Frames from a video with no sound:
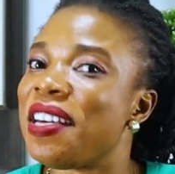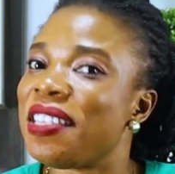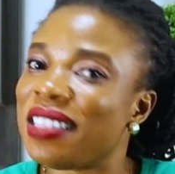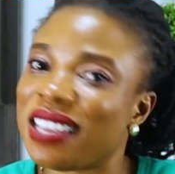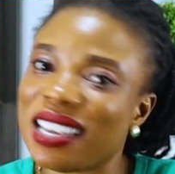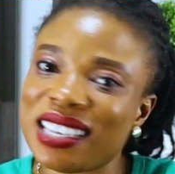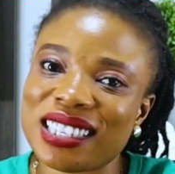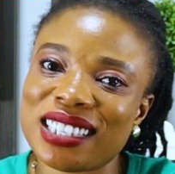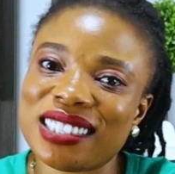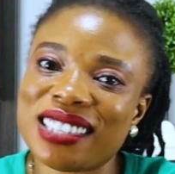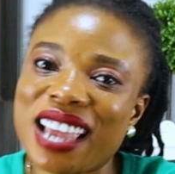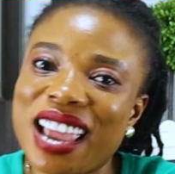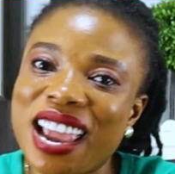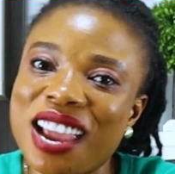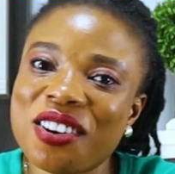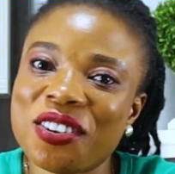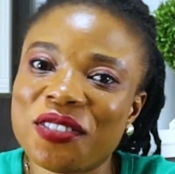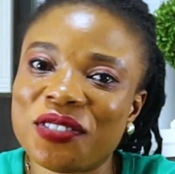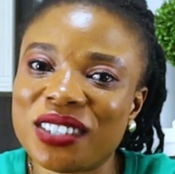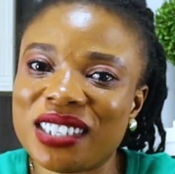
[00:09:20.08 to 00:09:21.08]
This is the
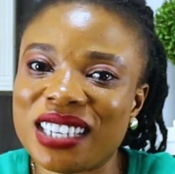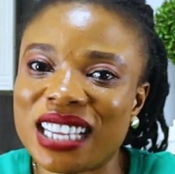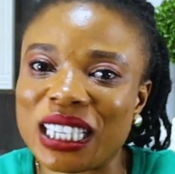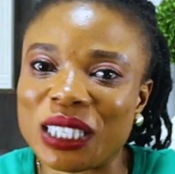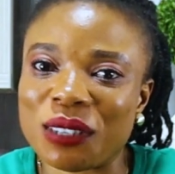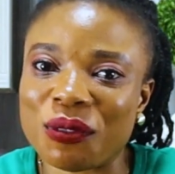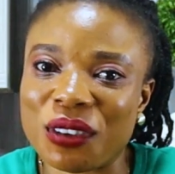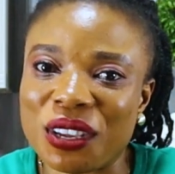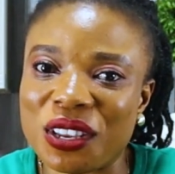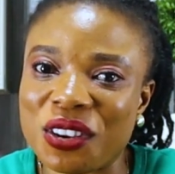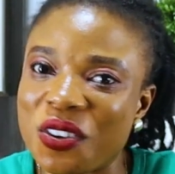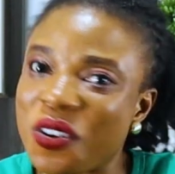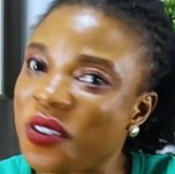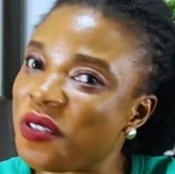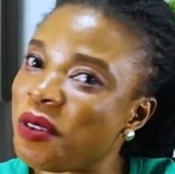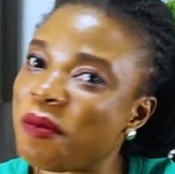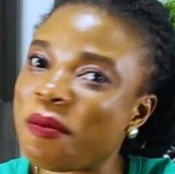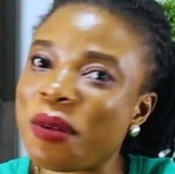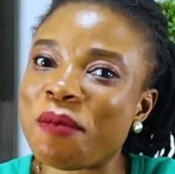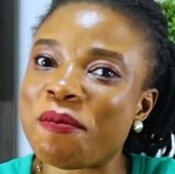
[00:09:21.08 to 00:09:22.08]
end of today's video.
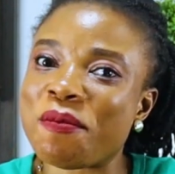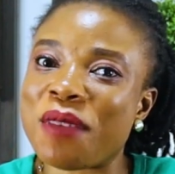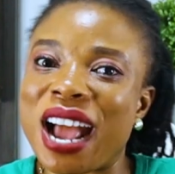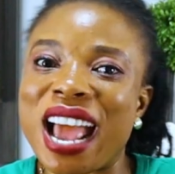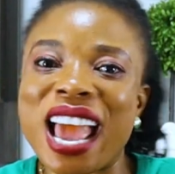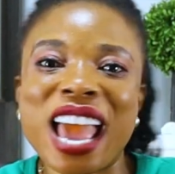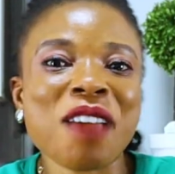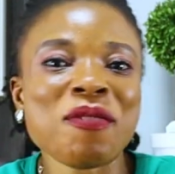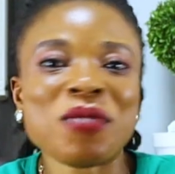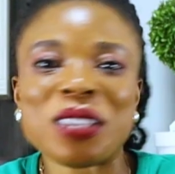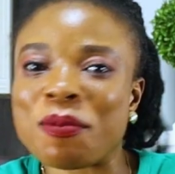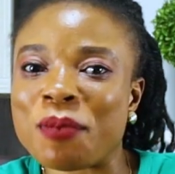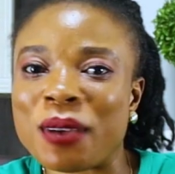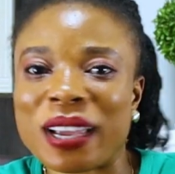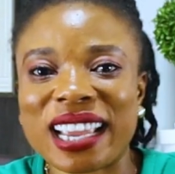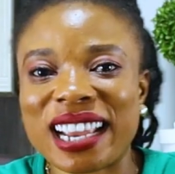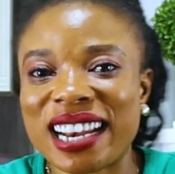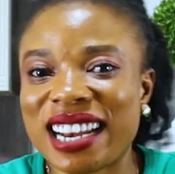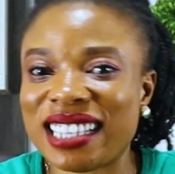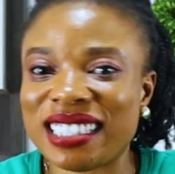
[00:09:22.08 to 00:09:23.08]
Remember, empty
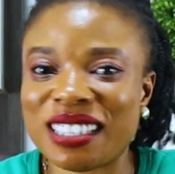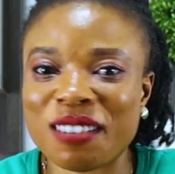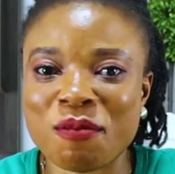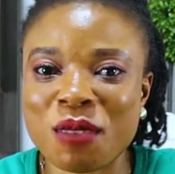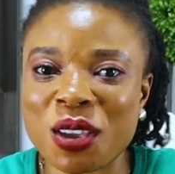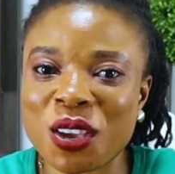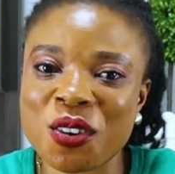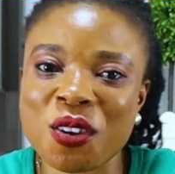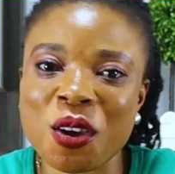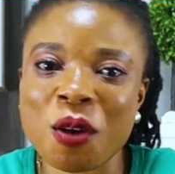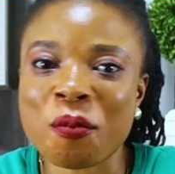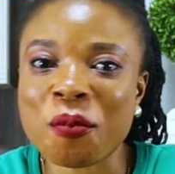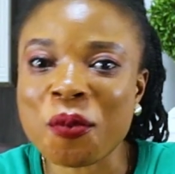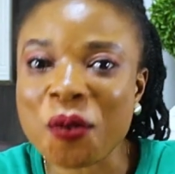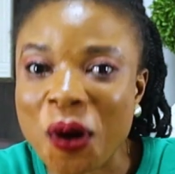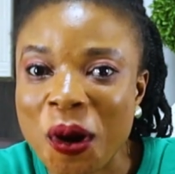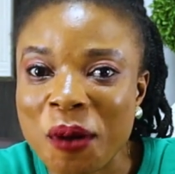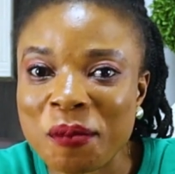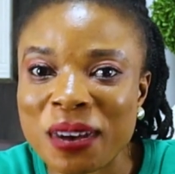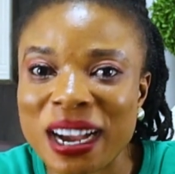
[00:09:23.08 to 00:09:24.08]
pocket doesn't make you a
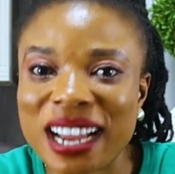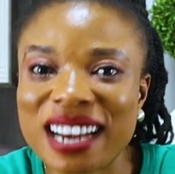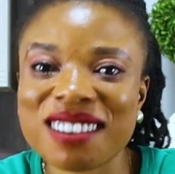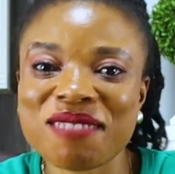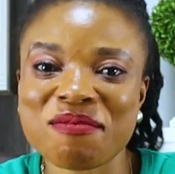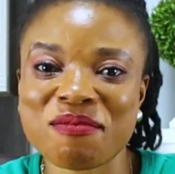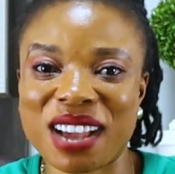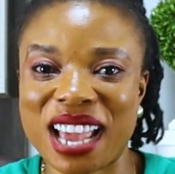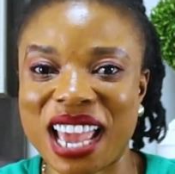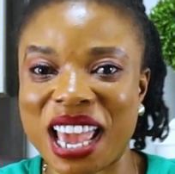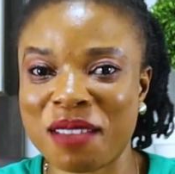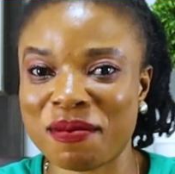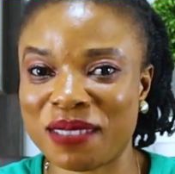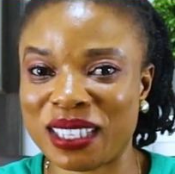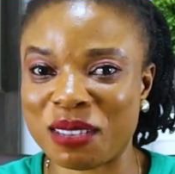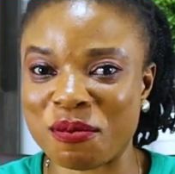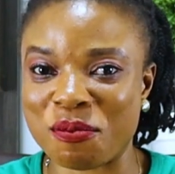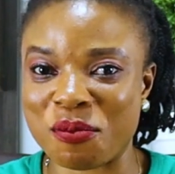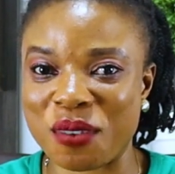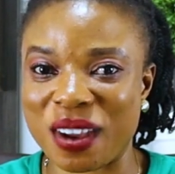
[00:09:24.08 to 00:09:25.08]
poor man, but
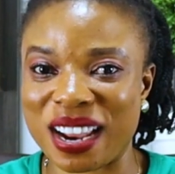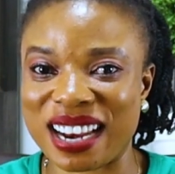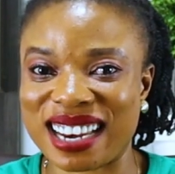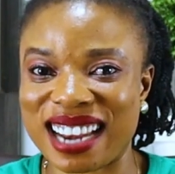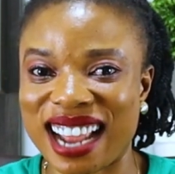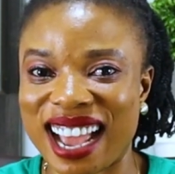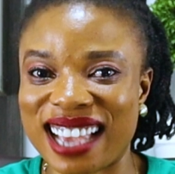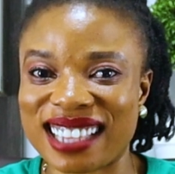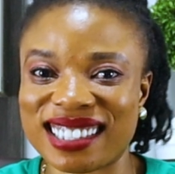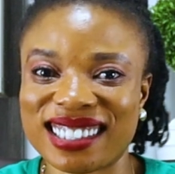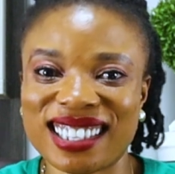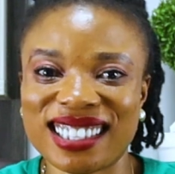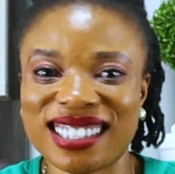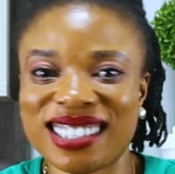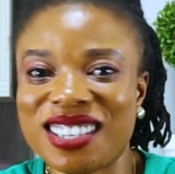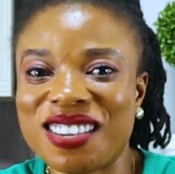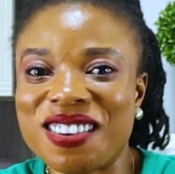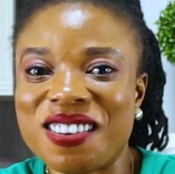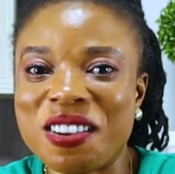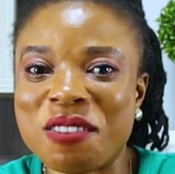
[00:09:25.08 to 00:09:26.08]
empty brain does.
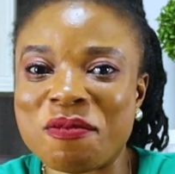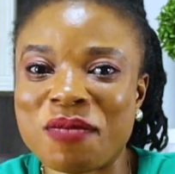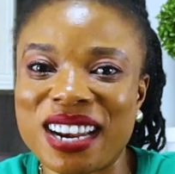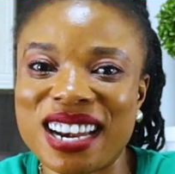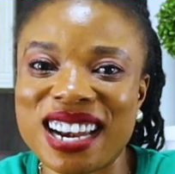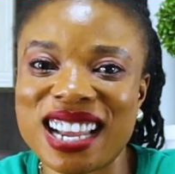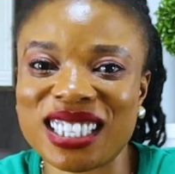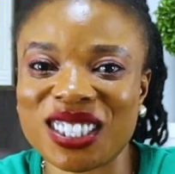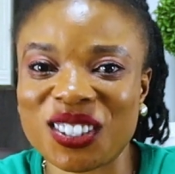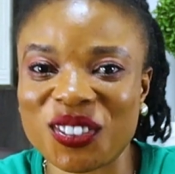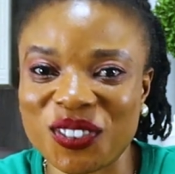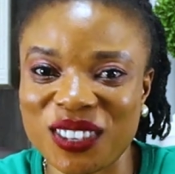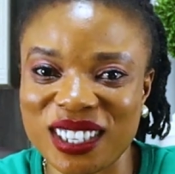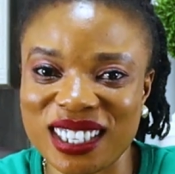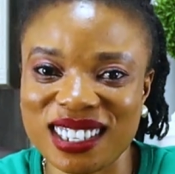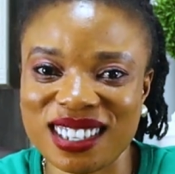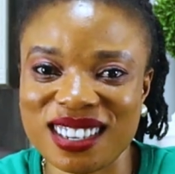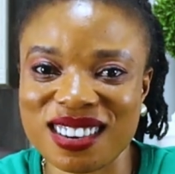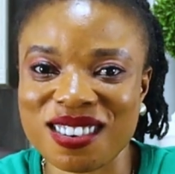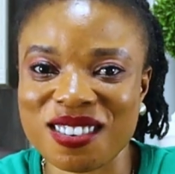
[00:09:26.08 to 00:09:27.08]
See you in my next
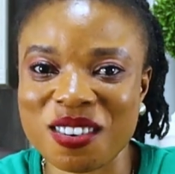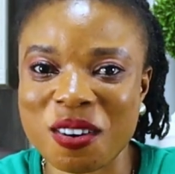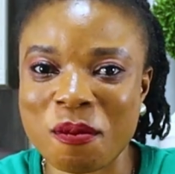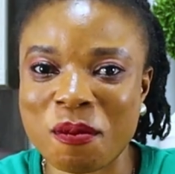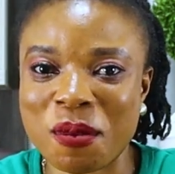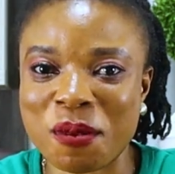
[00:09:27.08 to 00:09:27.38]
video.